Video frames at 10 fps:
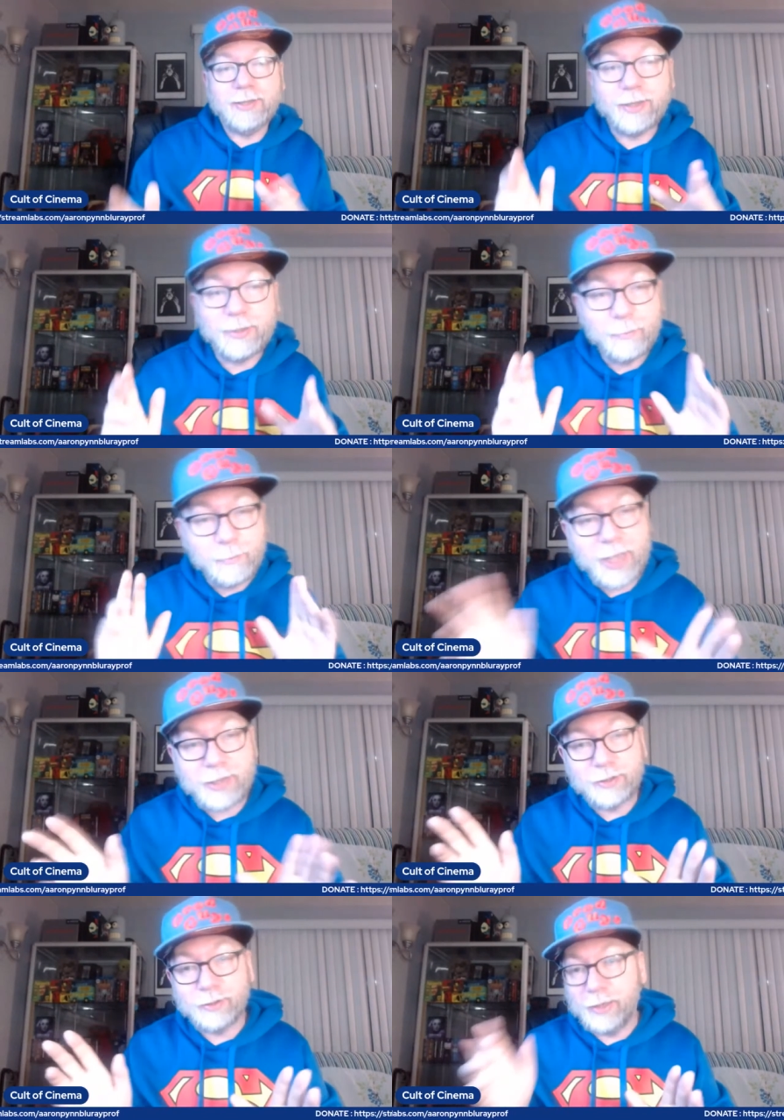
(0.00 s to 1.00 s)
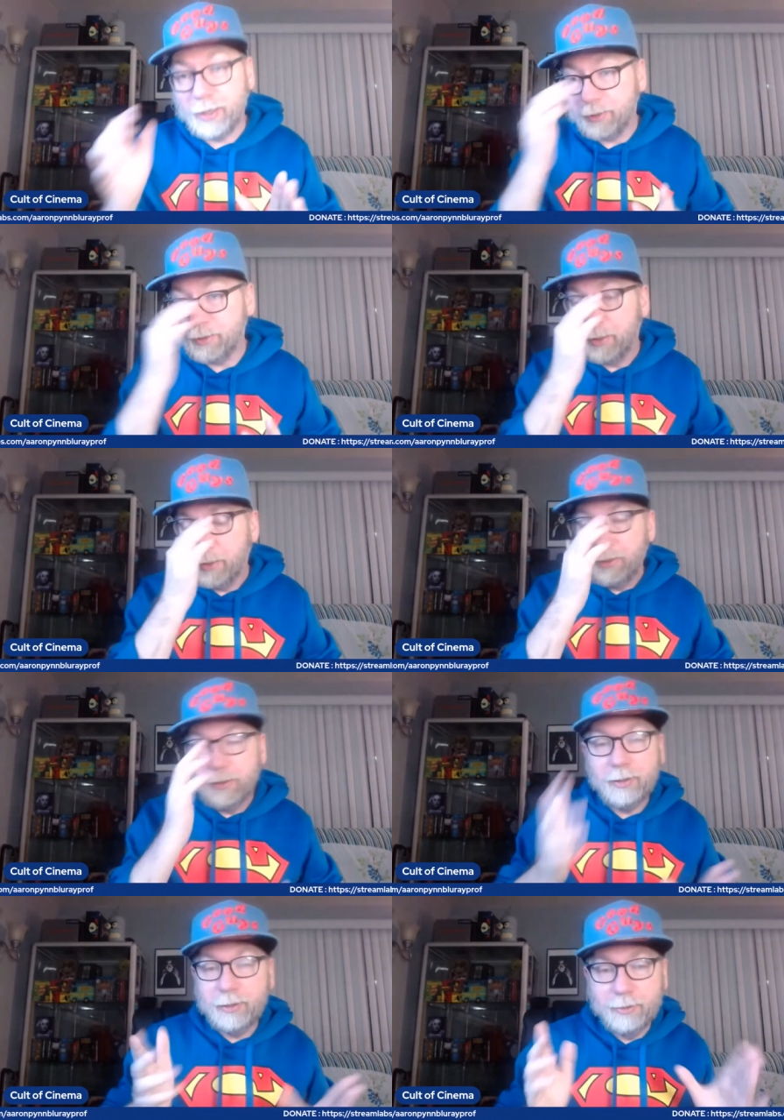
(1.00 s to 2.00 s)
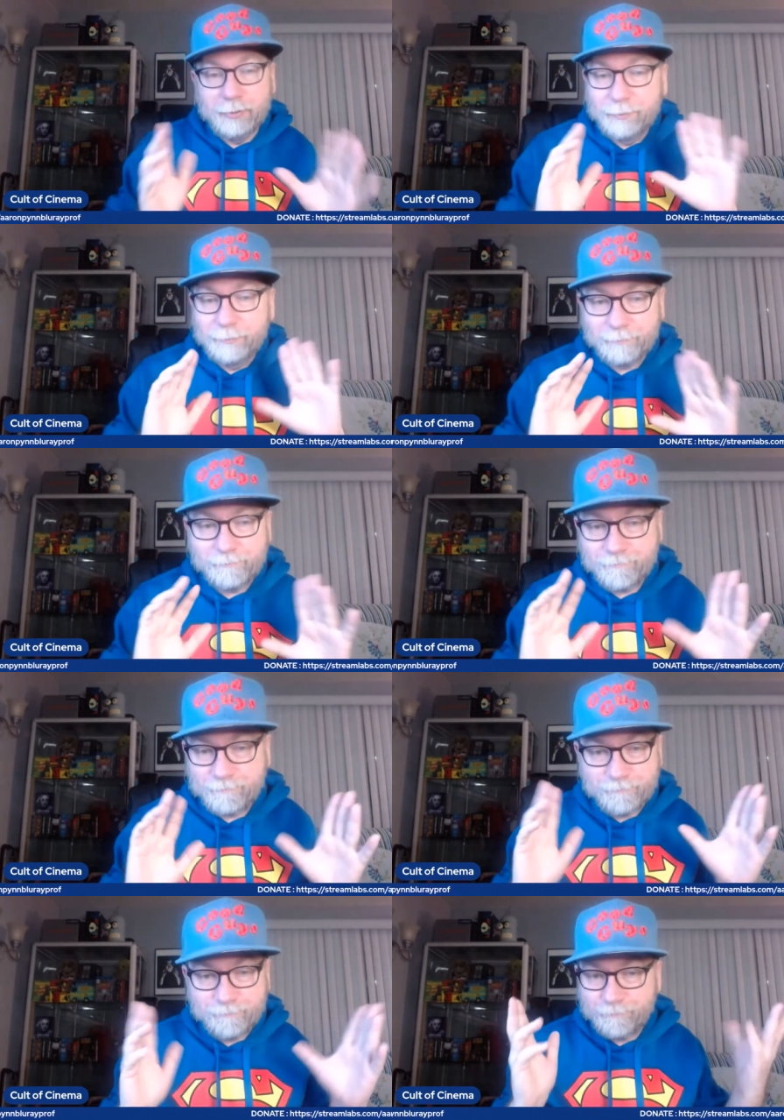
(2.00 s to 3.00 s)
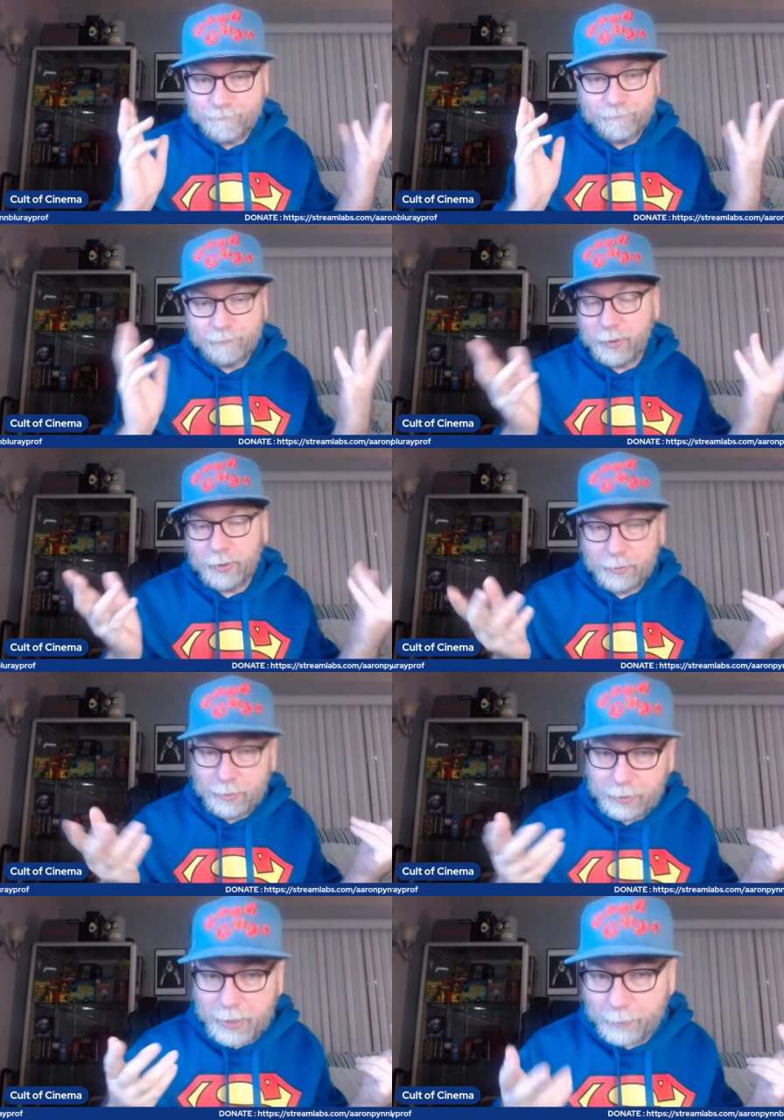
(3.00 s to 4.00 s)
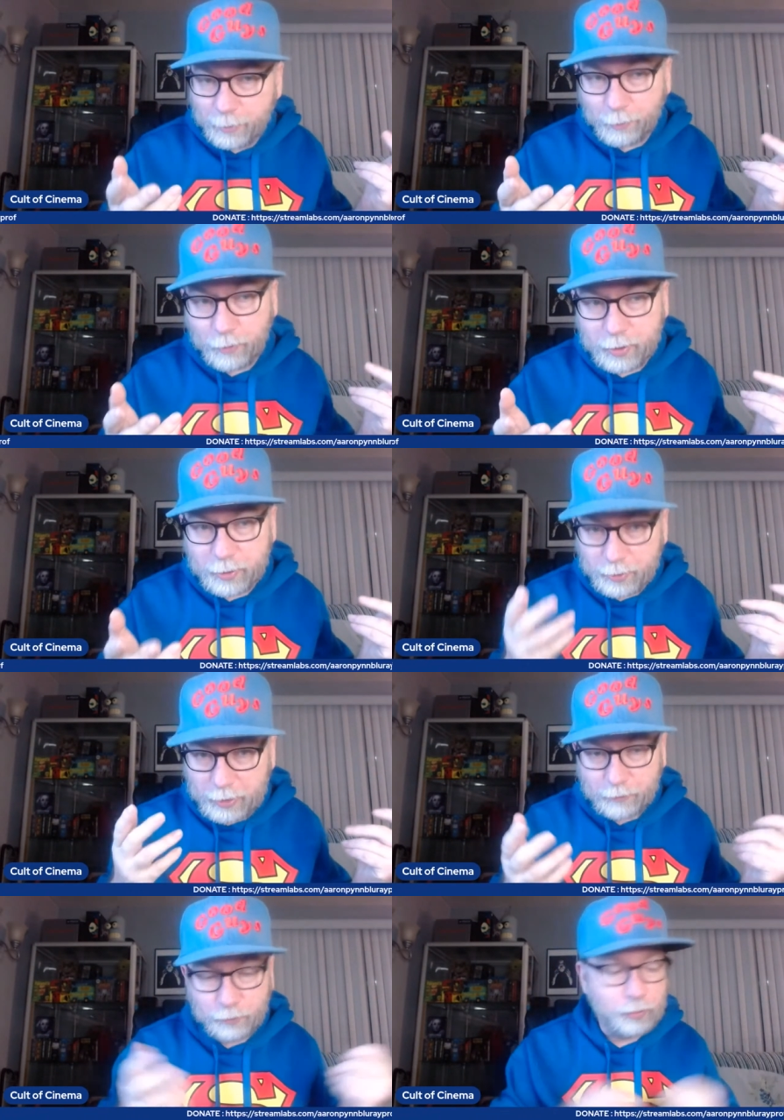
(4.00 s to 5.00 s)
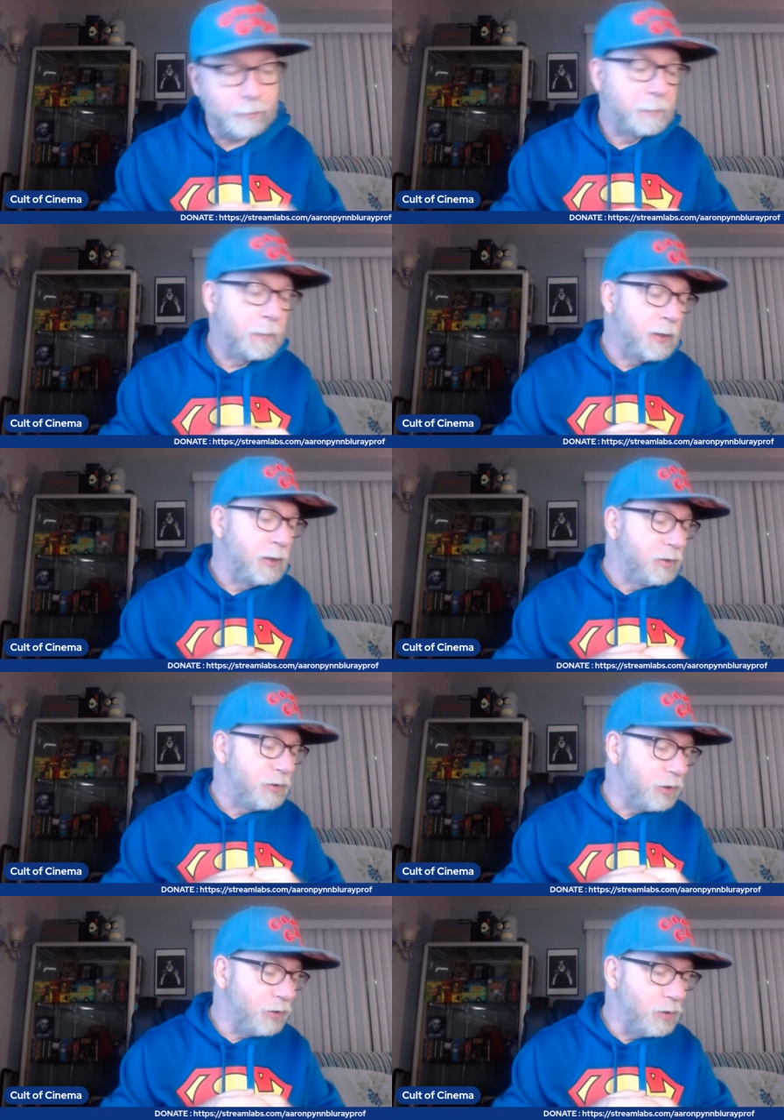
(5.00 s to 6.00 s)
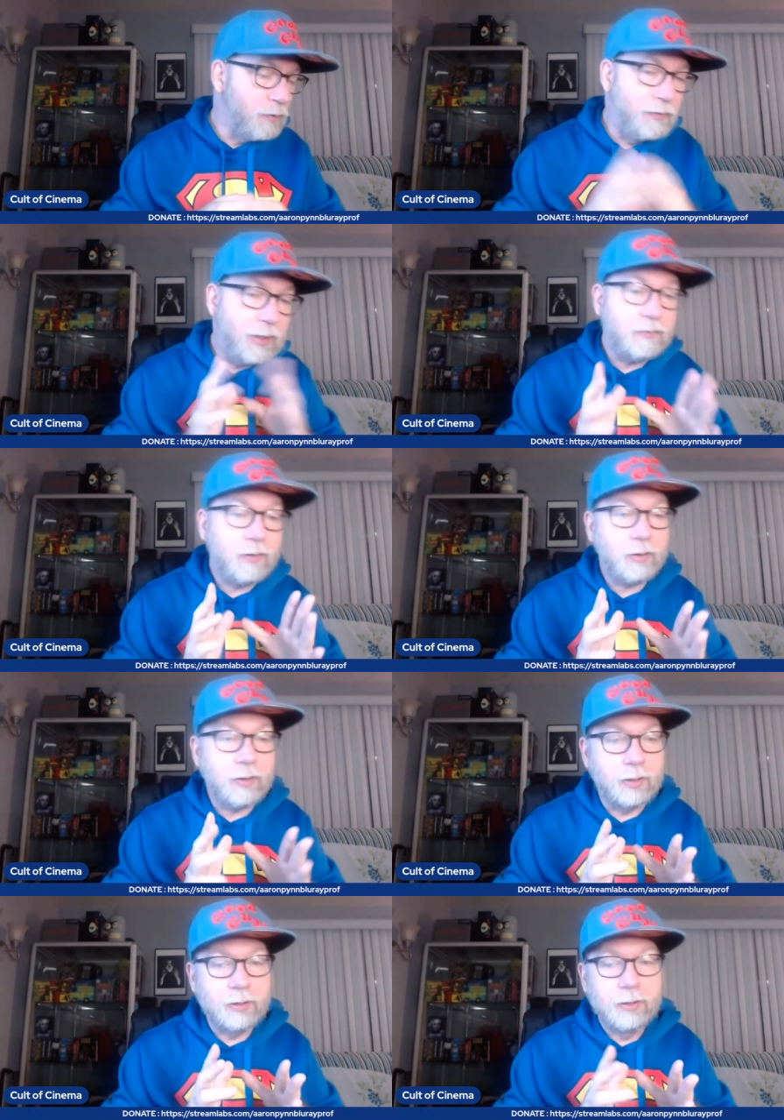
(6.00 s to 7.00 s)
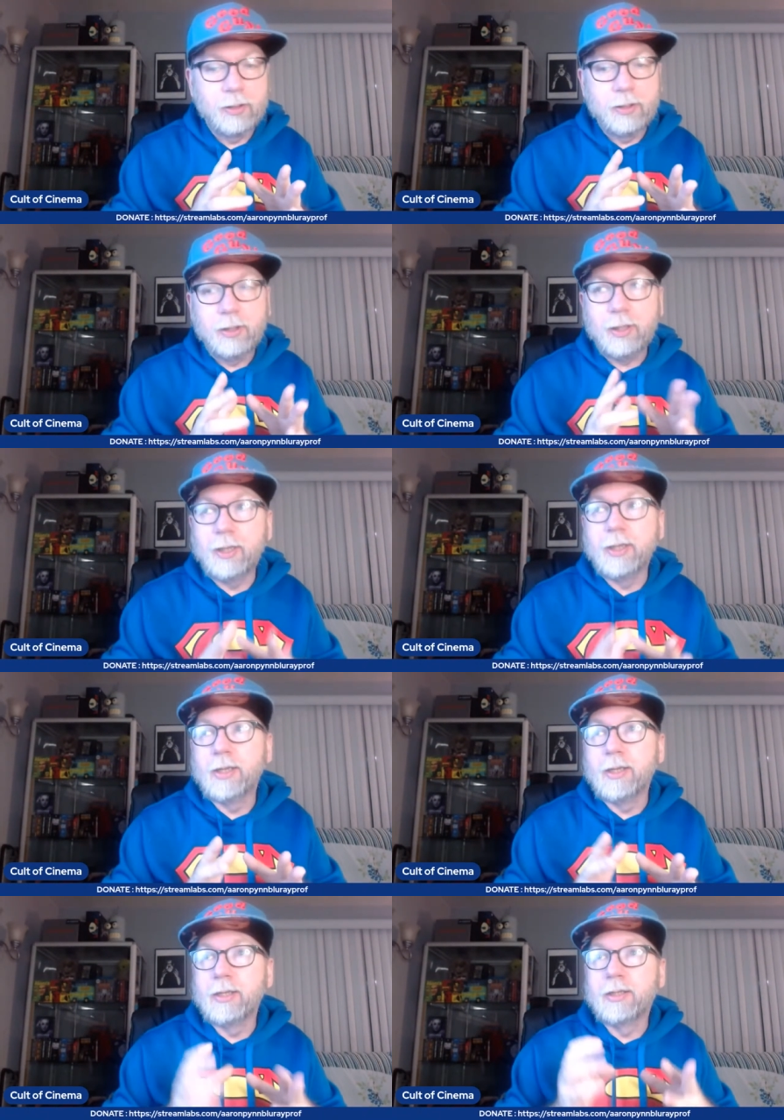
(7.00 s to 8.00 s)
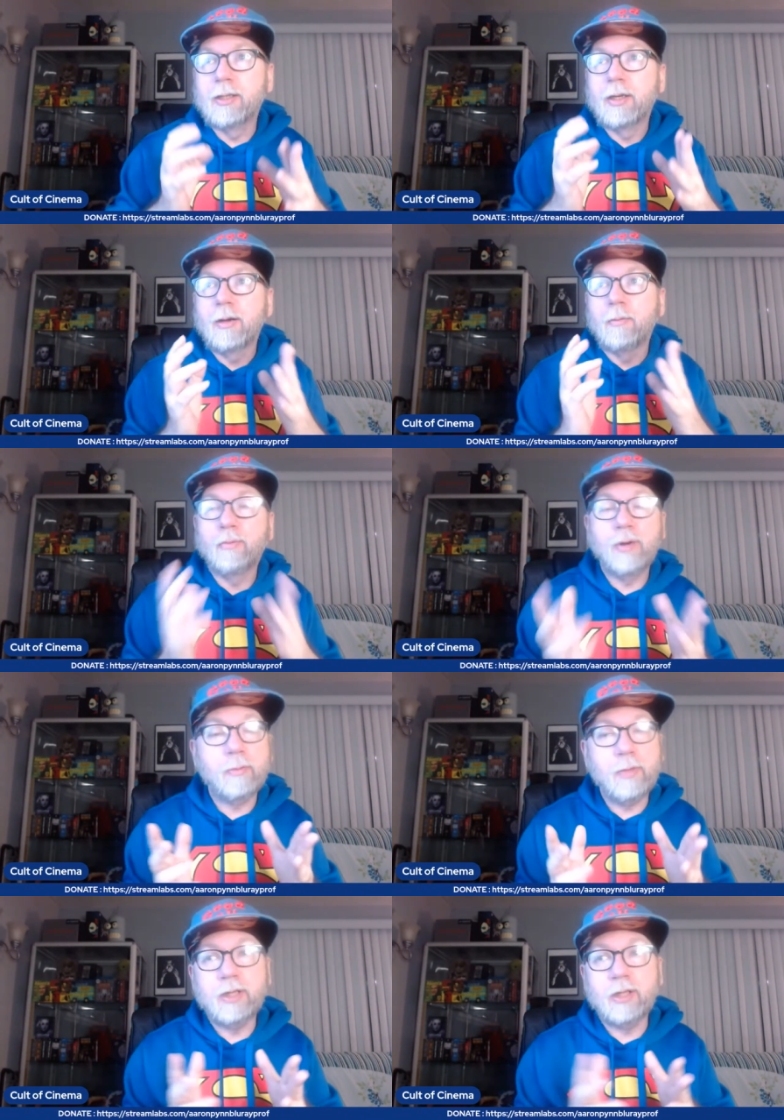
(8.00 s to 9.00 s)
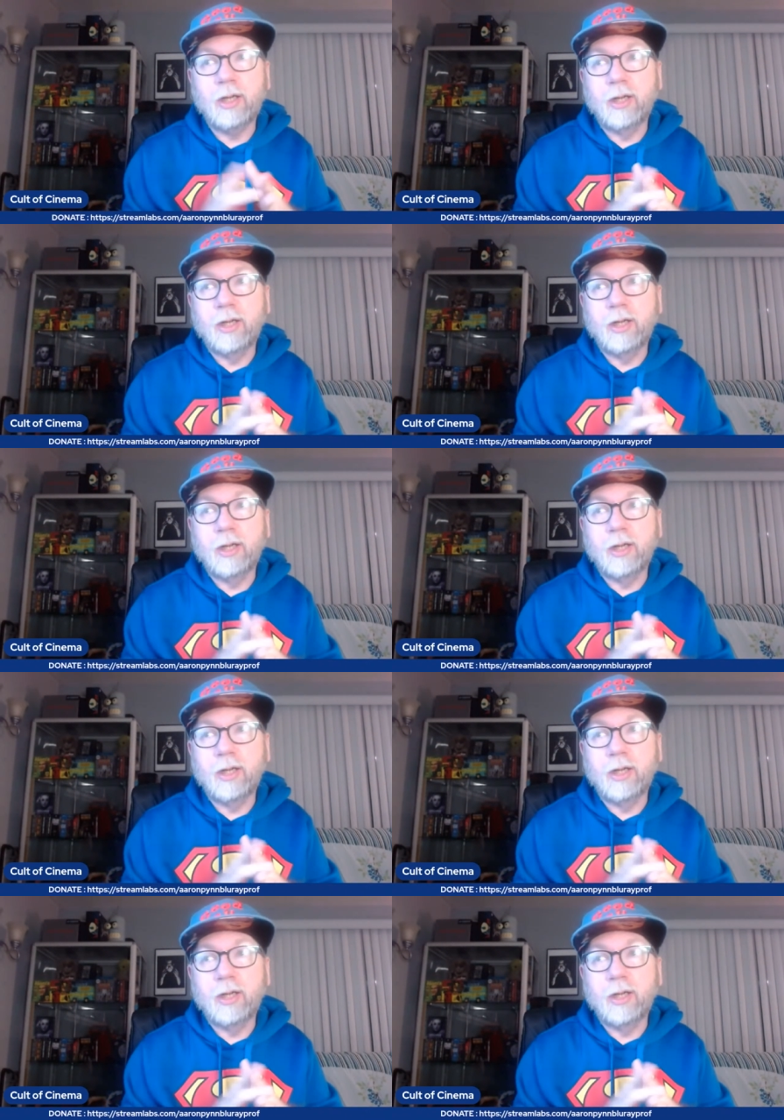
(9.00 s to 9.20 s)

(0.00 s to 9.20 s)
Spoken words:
it's like a masterclass in, well, in not in preparation, that's for sure. So this video here is pretty much